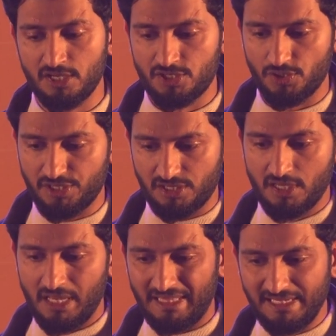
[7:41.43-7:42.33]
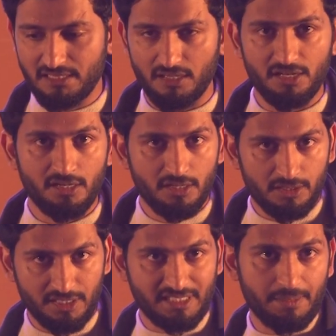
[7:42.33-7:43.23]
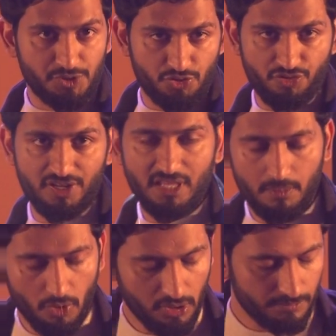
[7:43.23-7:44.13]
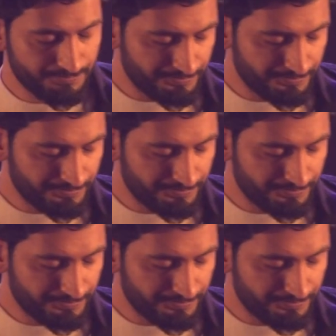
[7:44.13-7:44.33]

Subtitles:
So these are the steps to train that model.